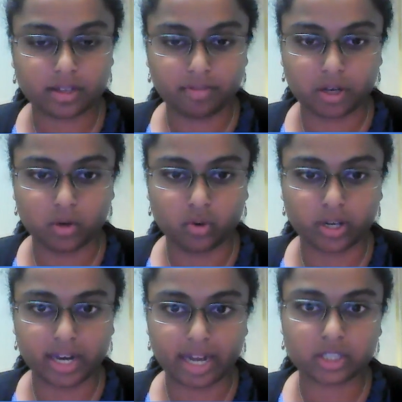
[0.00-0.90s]
gives you
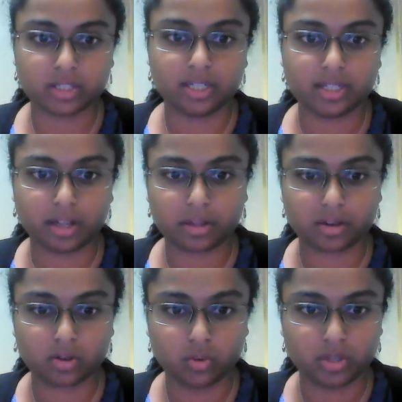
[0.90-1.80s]
the connection details
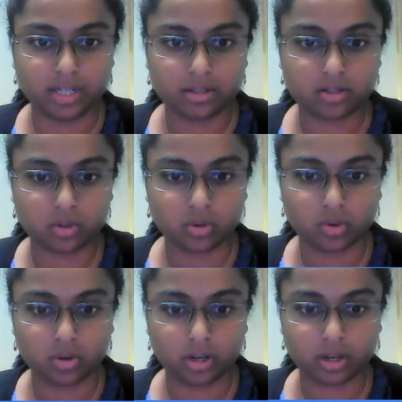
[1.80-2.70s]
that you would need
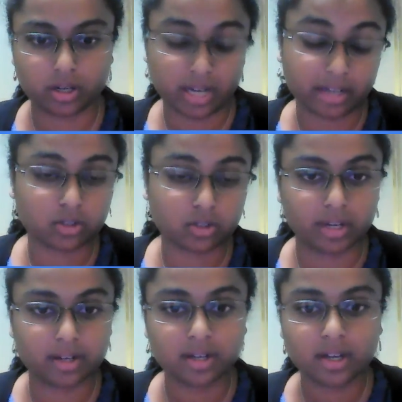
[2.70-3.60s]
to connect to
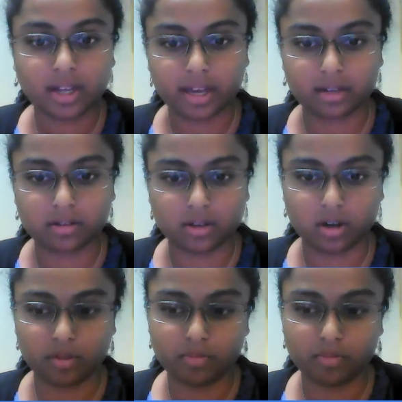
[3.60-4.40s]
it and